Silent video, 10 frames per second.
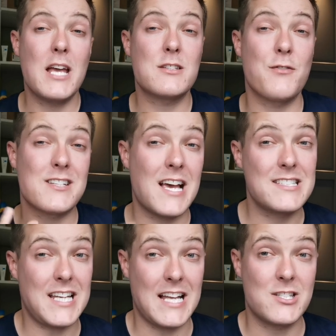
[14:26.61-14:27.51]
It's a
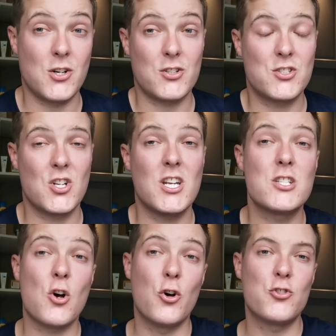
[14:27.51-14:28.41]
fantastic
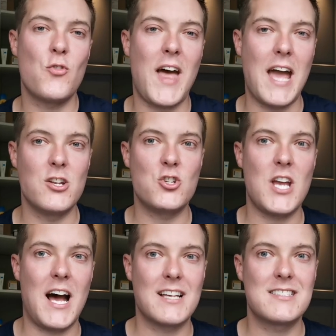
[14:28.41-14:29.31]
antioxidant. It's also the energy